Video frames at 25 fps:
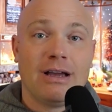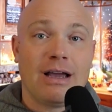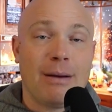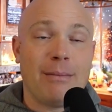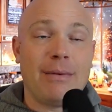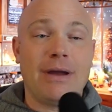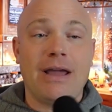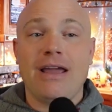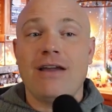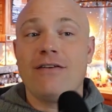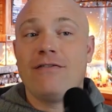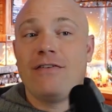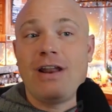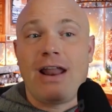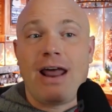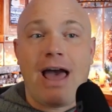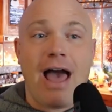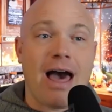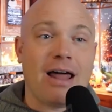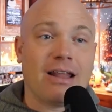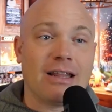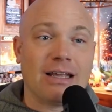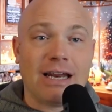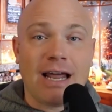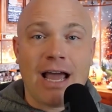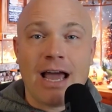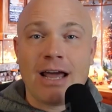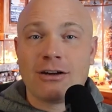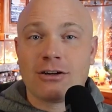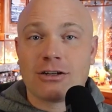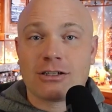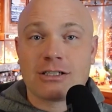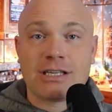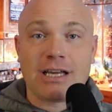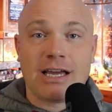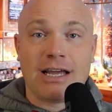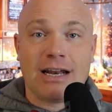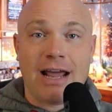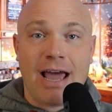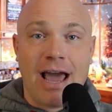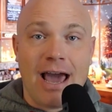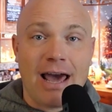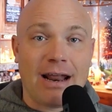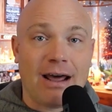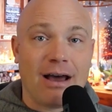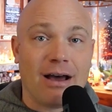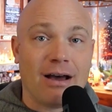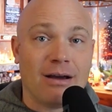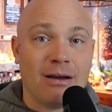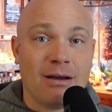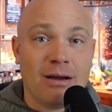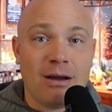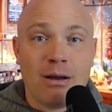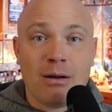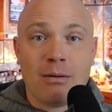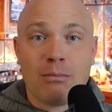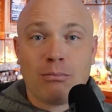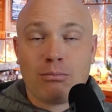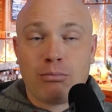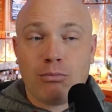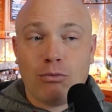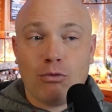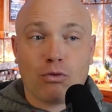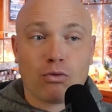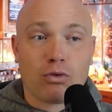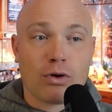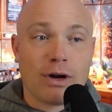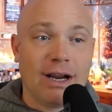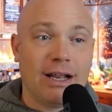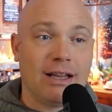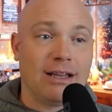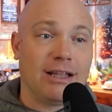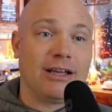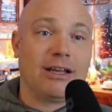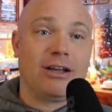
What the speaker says: I mean, even Alan Henderson had a really